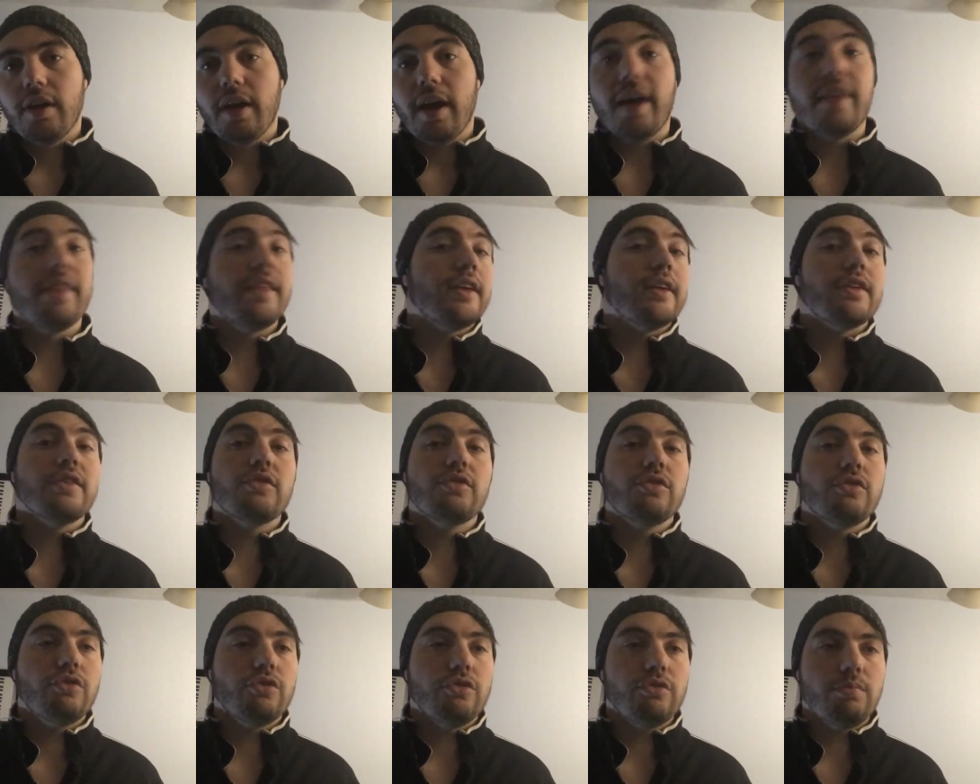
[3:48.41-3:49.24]
I think it
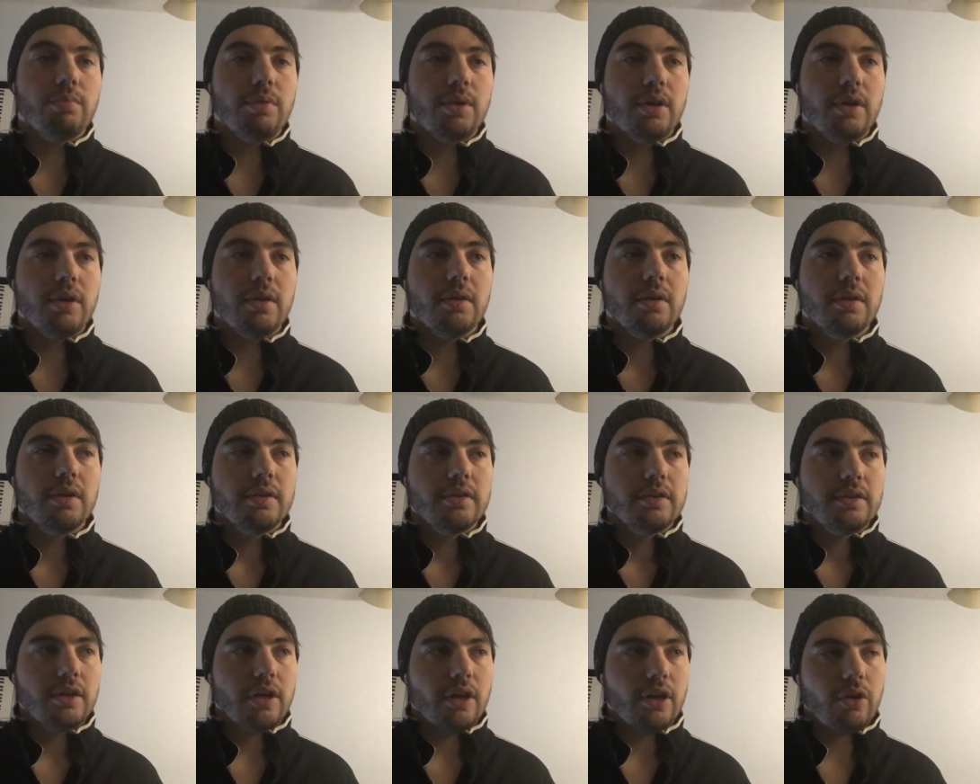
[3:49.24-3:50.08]
should just be
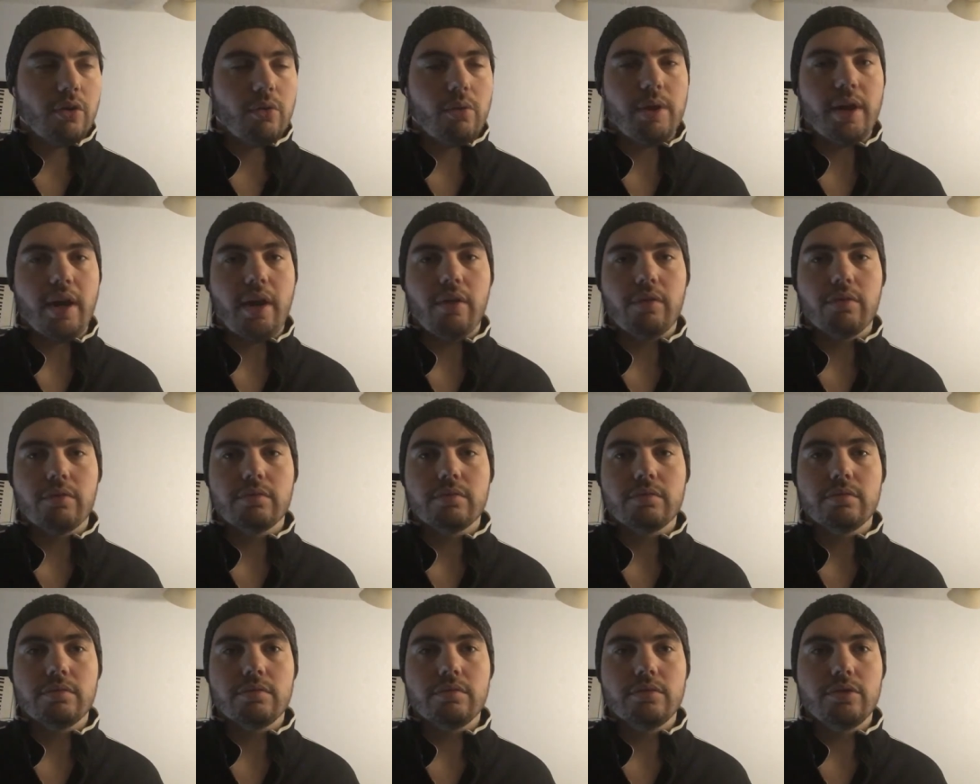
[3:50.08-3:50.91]
a quit out.
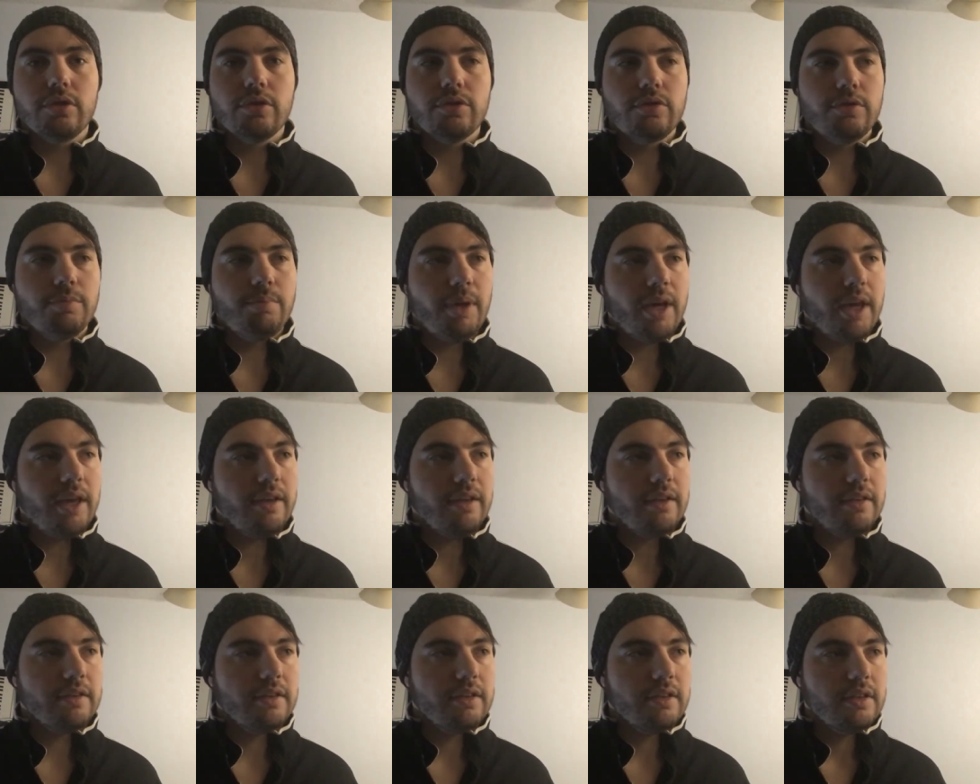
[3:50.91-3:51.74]
No
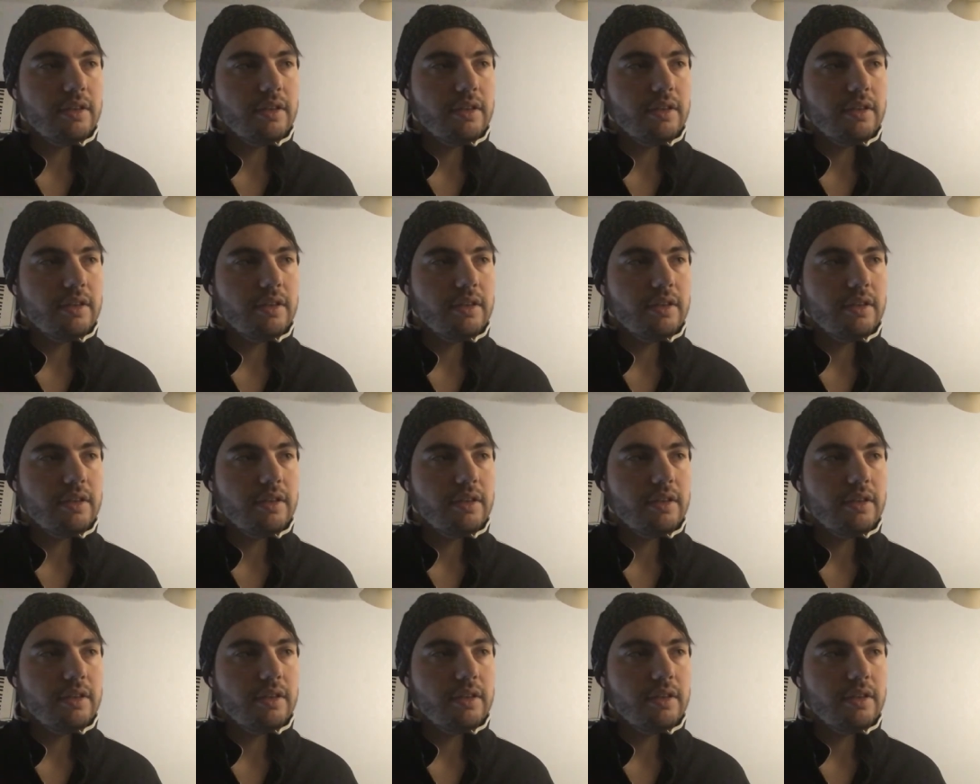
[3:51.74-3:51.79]
debate.